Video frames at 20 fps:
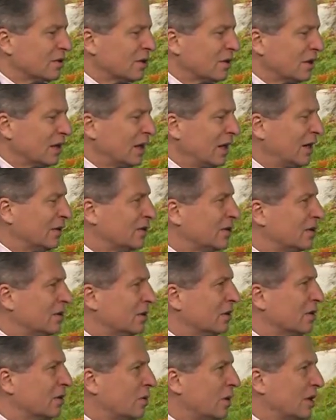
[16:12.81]
So the answer
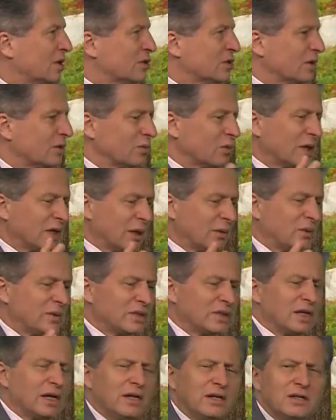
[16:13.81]
to your question, what I would
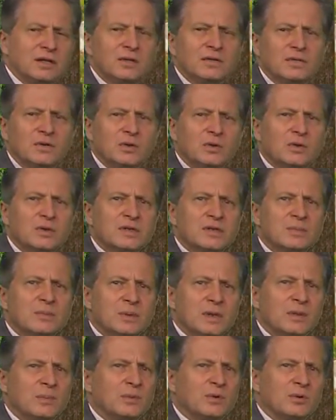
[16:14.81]
say to your viewers and
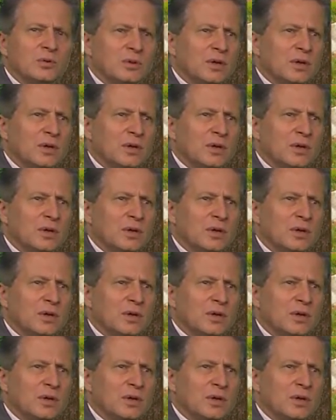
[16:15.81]
people